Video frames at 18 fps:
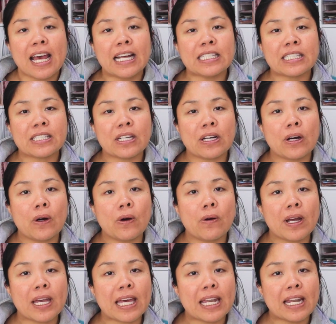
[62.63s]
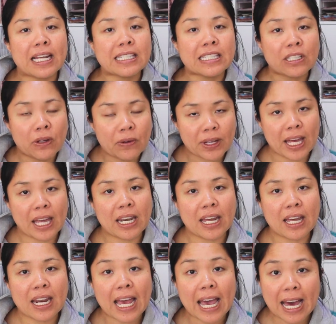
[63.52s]
And so it is
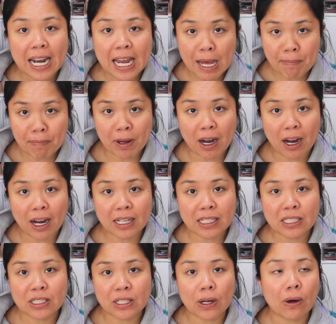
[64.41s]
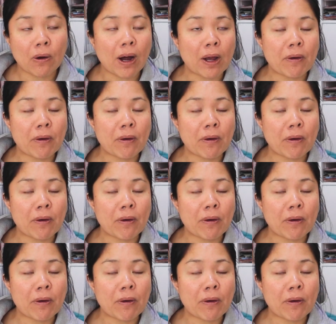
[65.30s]
located at Epcot, so